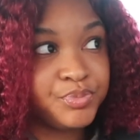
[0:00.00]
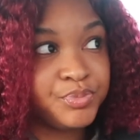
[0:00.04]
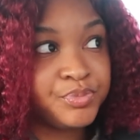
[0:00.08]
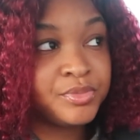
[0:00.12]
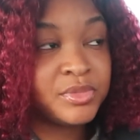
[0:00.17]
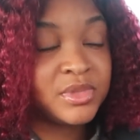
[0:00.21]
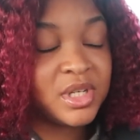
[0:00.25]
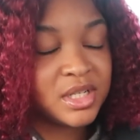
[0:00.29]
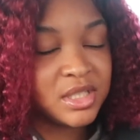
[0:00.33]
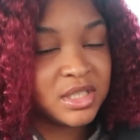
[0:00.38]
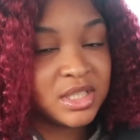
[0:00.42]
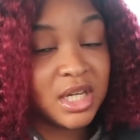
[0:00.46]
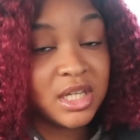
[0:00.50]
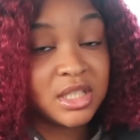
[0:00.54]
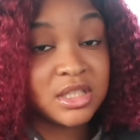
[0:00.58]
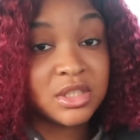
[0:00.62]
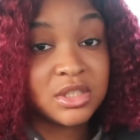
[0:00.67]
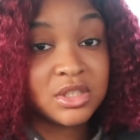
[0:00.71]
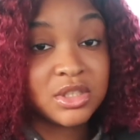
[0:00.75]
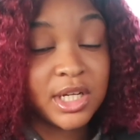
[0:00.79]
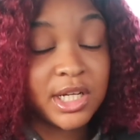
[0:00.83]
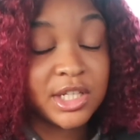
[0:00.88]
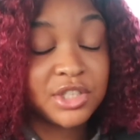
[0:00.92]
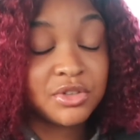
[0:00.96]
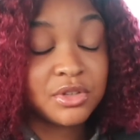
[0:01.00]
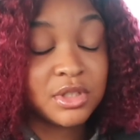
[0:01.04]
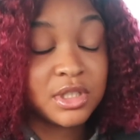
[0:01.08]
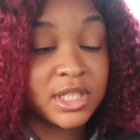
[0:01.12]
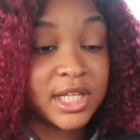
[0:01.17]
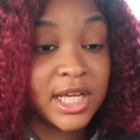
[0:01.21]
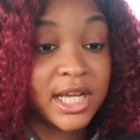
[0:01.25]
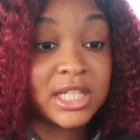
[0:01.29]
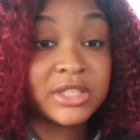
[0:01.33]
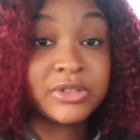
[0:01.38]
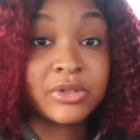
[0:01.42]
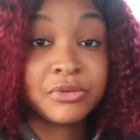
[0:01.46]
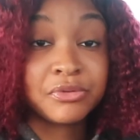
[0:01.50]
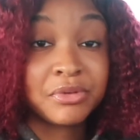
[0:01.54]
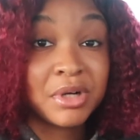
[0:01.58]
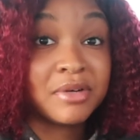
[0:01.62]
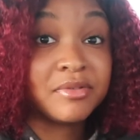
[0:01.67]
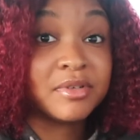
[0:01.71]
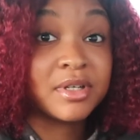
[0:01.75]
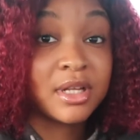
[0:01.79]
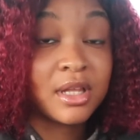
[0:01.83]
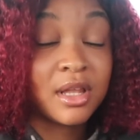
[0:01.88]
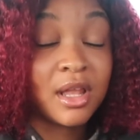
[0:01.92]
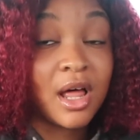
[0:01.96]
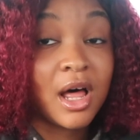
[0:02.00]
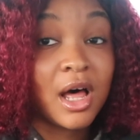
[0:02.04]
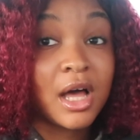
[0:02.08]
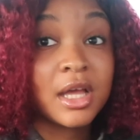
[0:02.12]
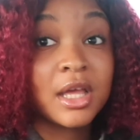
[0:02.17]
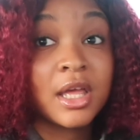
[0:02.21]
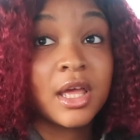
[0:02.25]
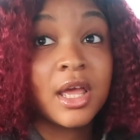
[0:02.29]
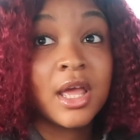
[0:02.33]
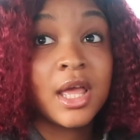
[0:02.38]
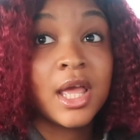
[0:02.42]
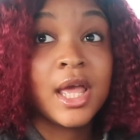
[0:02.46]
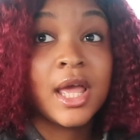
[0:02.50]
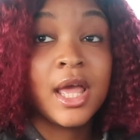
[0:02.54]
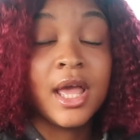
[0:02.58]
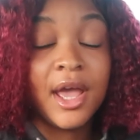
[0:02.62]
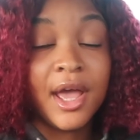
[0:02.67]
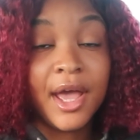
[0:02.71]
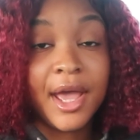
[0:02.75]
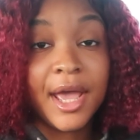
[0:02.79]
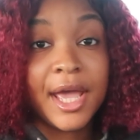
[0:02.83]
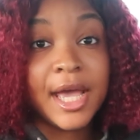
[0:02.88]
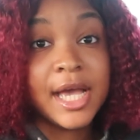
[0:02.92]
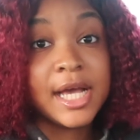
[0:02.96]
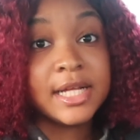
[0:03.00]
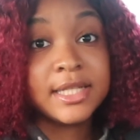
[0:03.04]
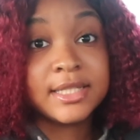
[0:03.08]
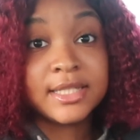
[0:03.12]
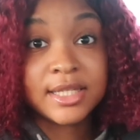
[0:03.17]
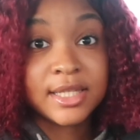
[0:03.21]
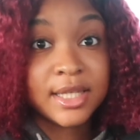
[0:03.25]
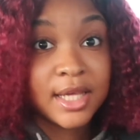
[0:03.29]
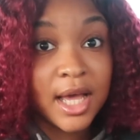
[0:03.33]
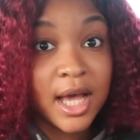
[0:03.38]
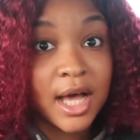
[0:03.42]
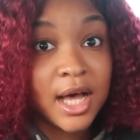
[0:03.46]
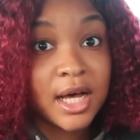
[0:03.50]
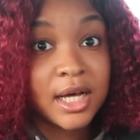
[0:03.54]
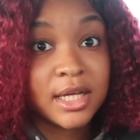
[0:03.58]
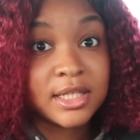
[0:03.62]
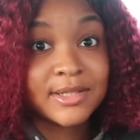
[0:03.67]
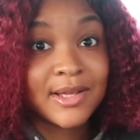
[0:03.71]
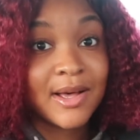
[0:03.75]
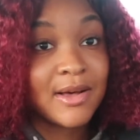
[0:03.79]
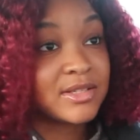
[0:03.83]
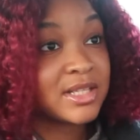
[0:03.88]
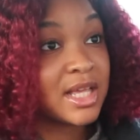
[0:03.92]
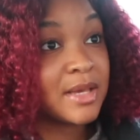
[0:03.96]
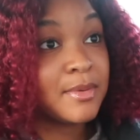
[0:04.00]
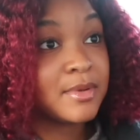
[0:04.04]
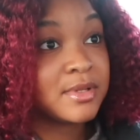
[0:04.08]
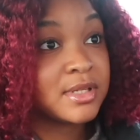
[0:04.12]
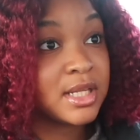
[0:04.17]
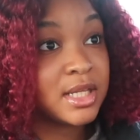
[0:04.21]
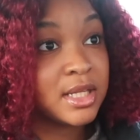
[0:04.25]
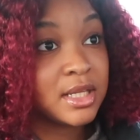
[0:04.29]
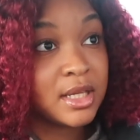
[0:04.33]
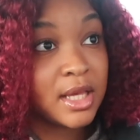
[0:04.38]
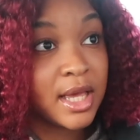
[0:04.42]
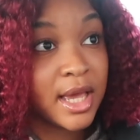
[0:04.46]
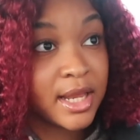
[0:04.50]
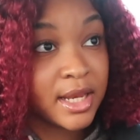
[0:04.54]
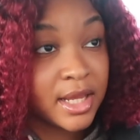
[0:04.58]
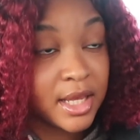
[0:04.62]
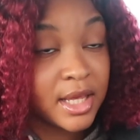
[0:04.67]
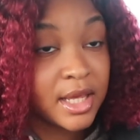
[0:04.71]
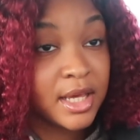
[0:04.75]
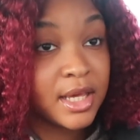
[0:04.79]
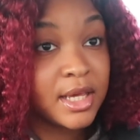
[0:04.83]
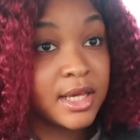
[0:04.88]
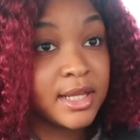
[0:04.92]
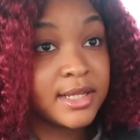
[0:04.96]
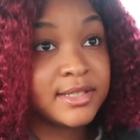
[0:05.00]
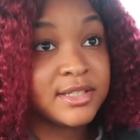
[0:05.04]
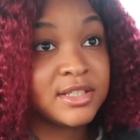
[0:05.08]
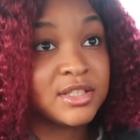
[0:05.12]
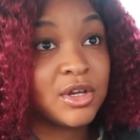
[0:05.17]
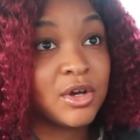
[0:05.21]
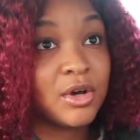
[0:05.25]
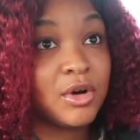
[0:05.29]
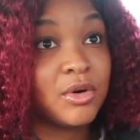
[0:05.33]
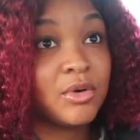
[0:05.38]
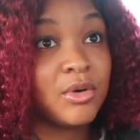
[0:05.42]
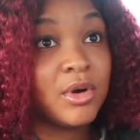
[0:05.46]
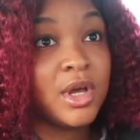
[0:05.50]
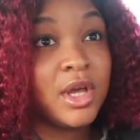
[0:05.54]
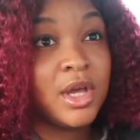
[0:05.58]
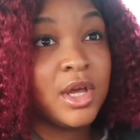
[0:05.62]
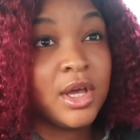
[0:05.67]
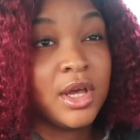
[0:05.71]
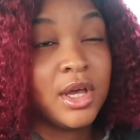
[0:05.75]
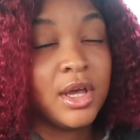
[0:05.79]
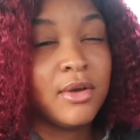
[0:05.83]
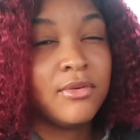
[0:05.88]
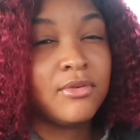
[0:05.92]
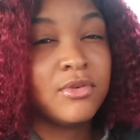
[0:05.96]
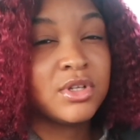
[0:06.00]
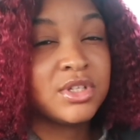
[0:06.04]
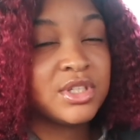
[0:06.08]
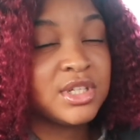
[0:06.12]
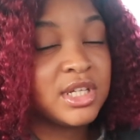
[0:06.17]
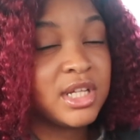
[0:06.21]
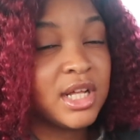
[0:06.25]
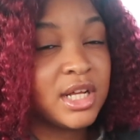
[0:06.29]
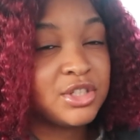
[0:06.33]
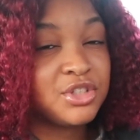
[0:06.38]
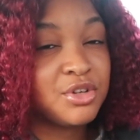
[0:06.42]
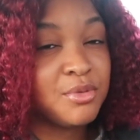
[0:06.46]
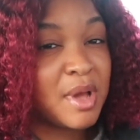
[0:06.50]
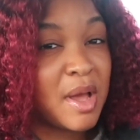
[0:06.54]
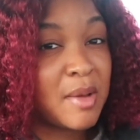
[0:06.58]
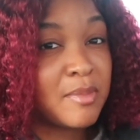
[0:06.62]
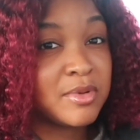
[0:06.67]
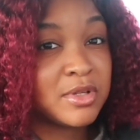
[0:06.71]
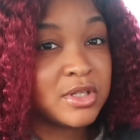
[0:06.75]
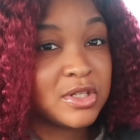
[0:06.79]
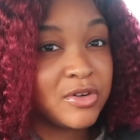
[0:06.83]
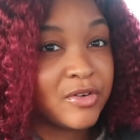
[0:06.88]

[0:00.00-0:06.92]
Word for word: i decided to schedule the dash for five o'clock and yeah so i was able to get in so if you see that your map is